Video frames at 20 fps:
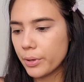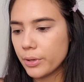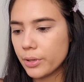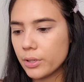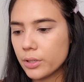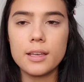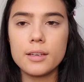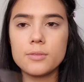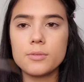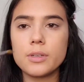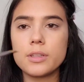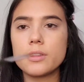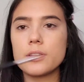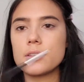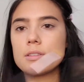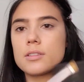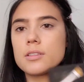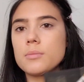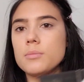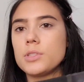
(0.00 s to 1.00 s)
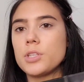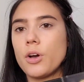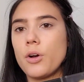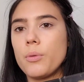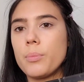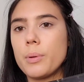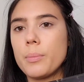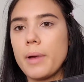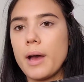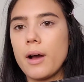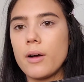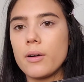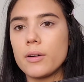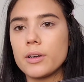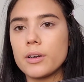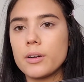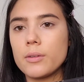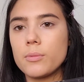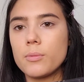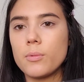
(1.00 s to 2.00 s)
Again, with some taupe
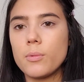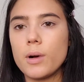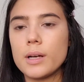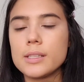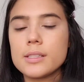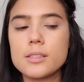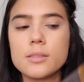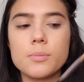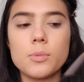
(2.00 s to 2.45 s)
powder once